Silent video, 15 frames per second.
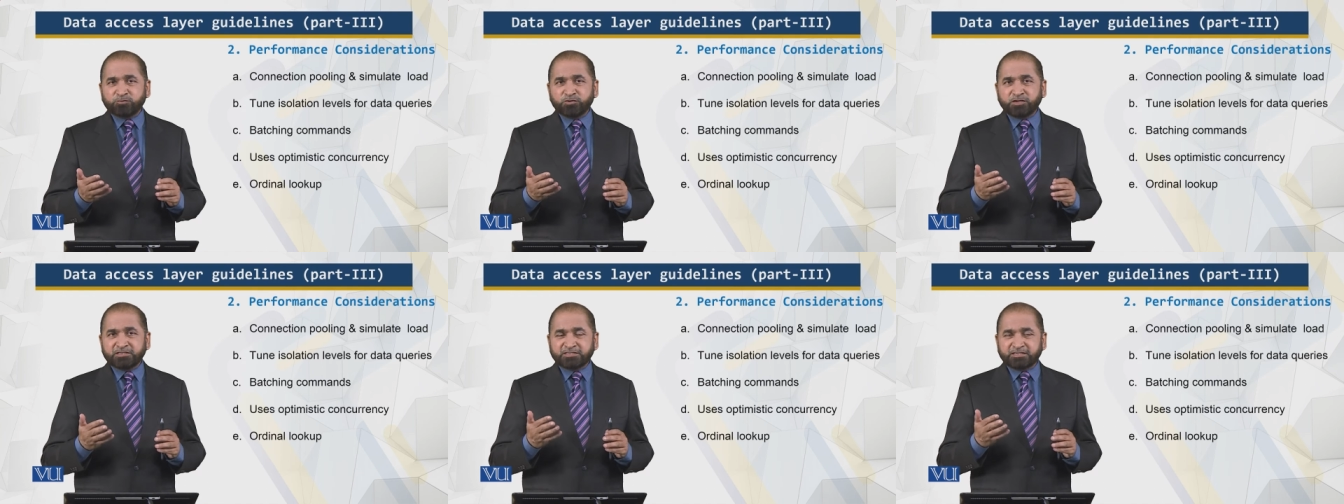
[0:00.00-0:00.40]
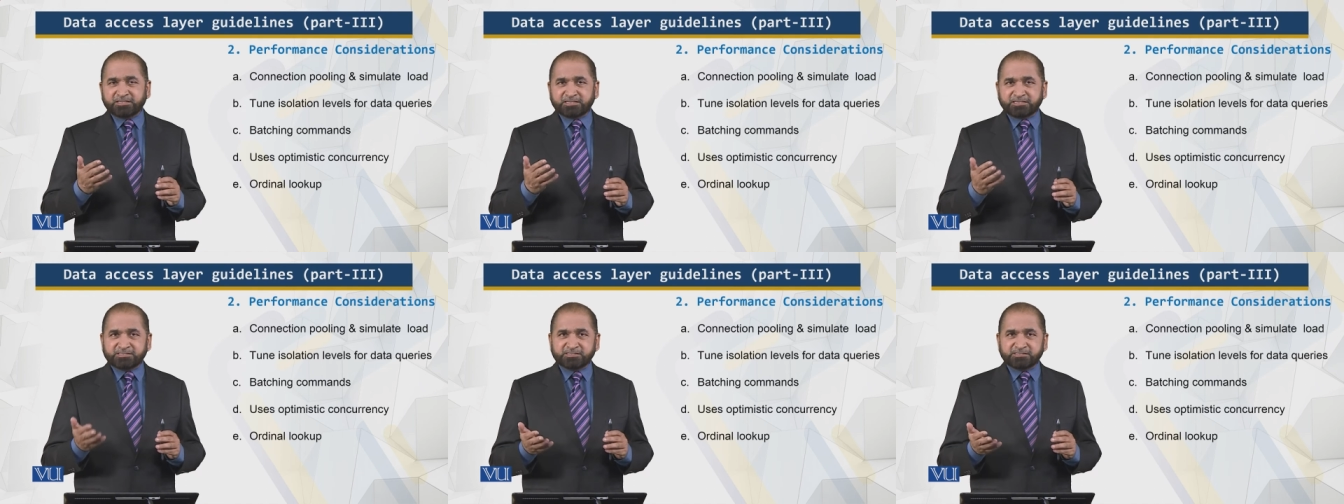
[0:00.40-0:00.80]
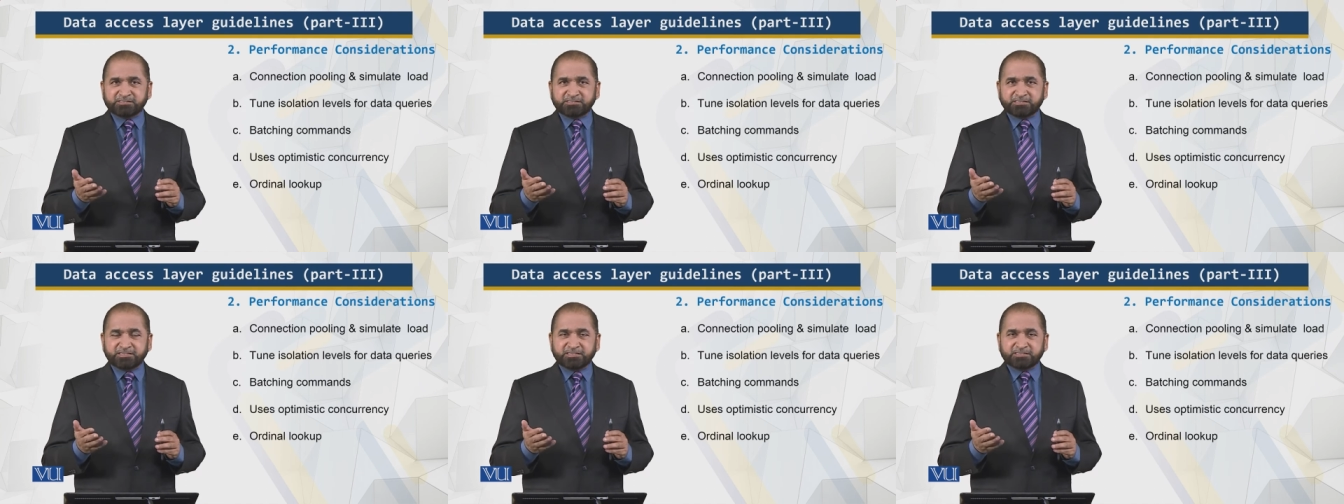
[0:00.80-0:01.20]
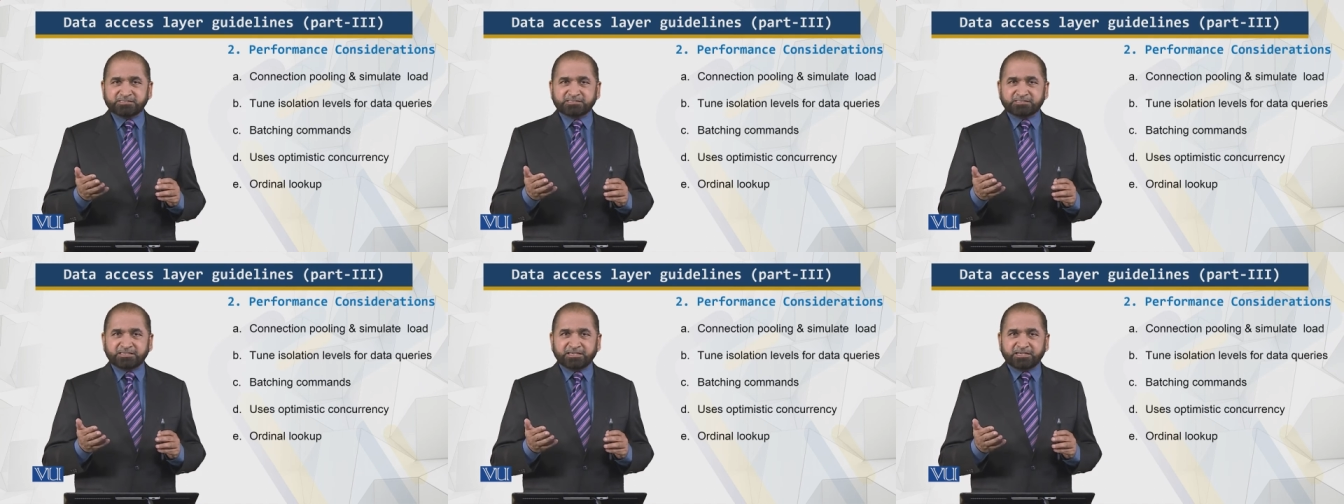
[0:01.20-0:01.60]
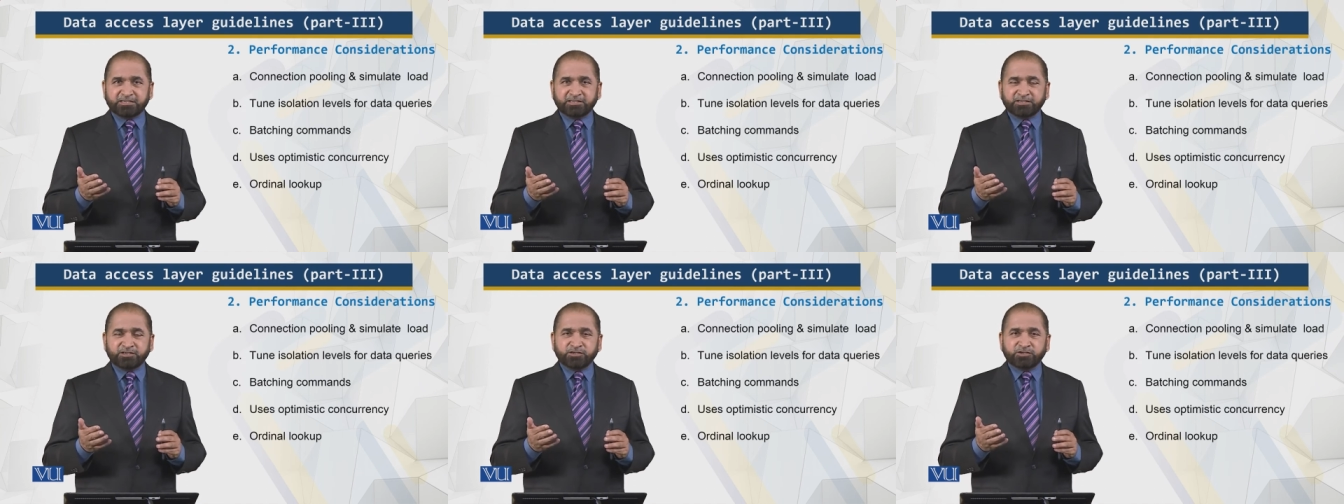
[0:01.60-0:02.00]
pooling the connections is
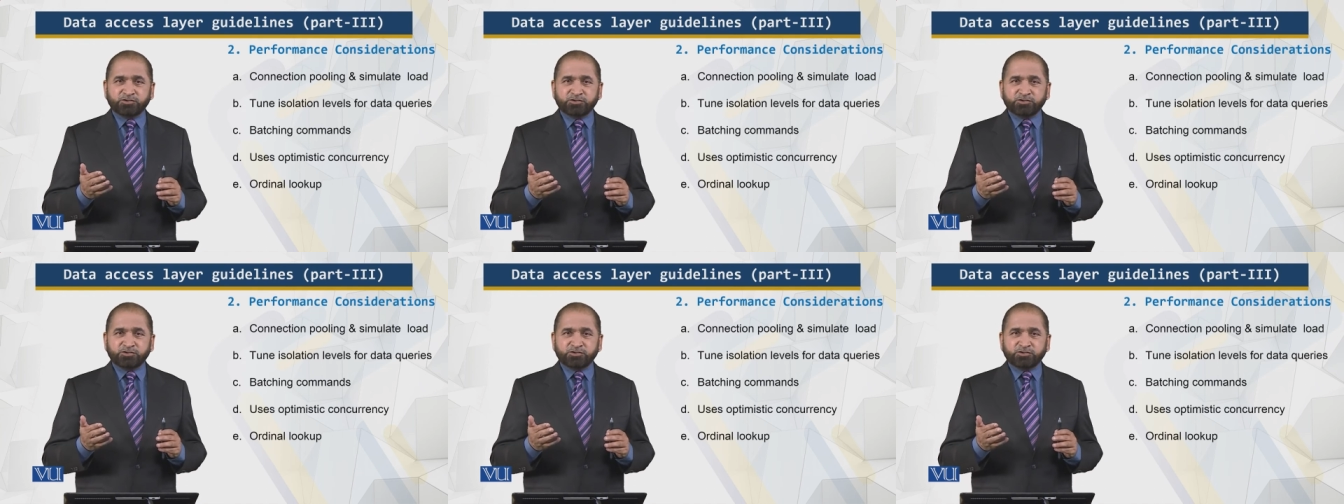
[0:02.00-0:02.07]
that